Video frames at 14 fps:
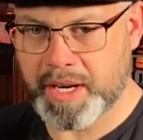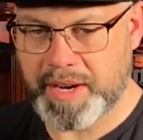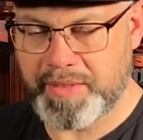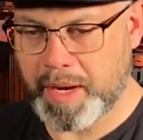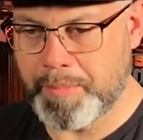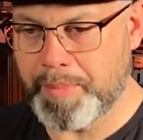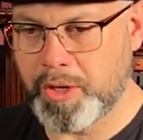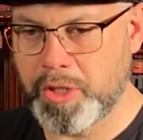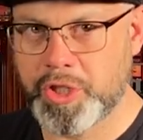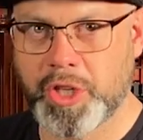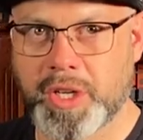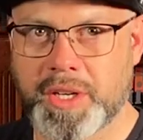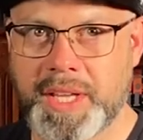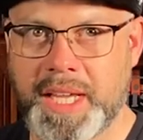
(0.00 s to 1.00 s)
kind of like a burnt
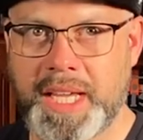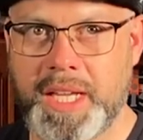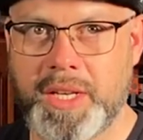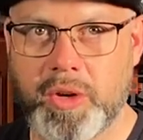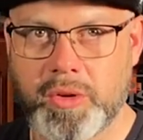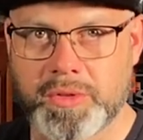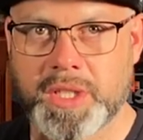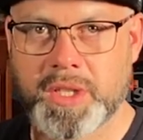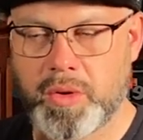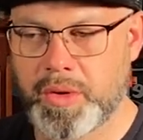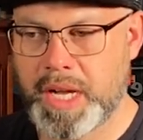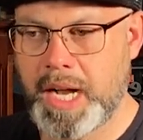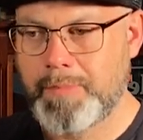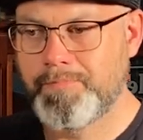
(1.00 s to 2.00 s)
sugar thingy note
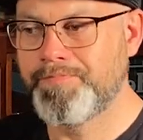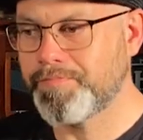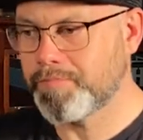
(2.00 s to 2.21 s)
going on.